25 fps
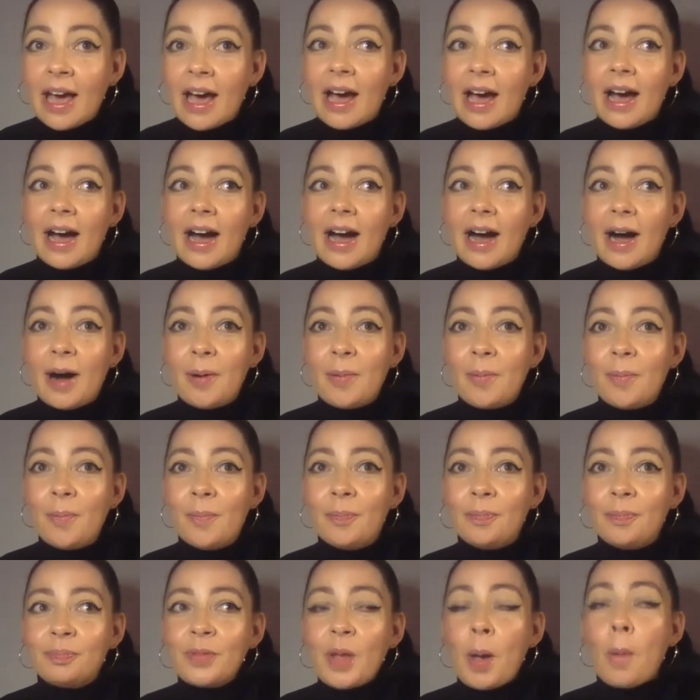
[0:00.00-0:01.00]

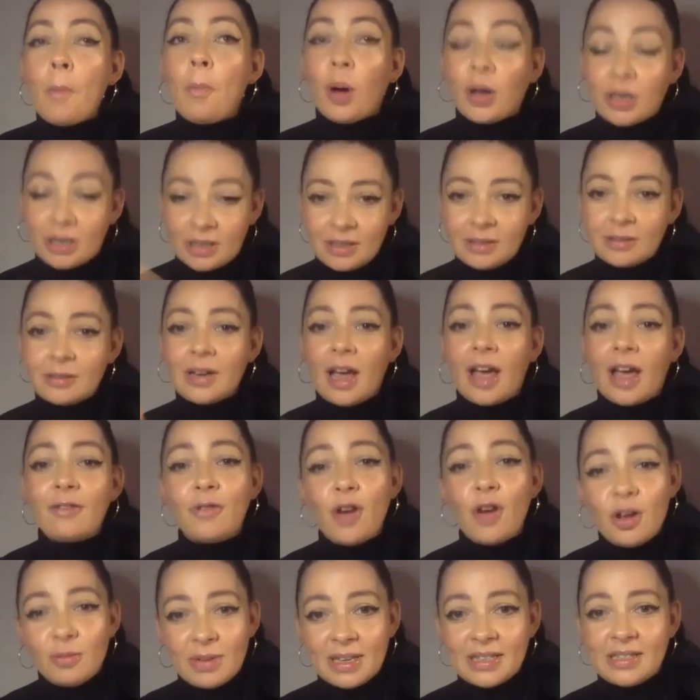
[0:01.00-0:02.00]
Um, but I
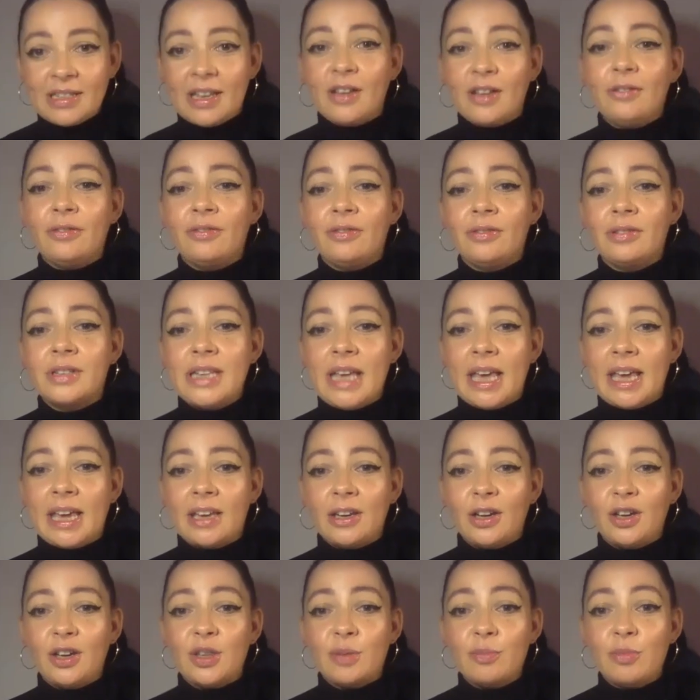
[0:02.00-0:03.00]
find myself taking
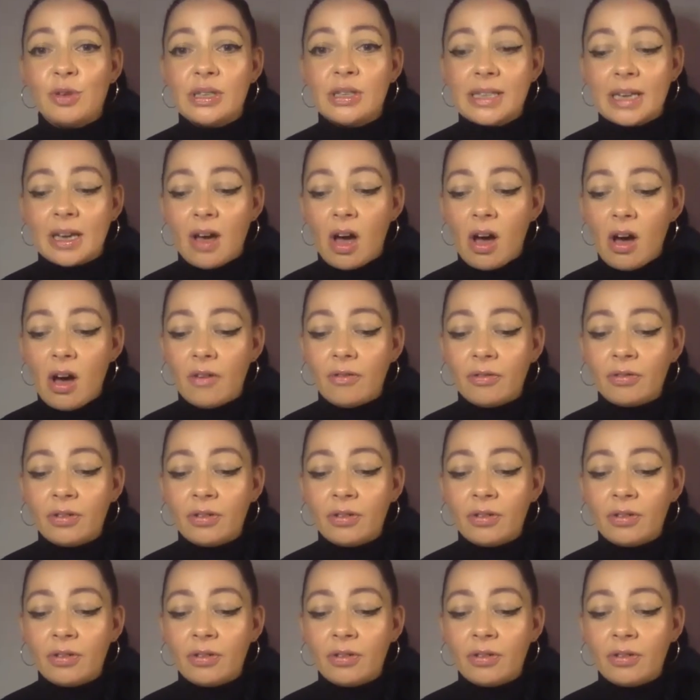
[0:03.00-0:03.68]
out the music of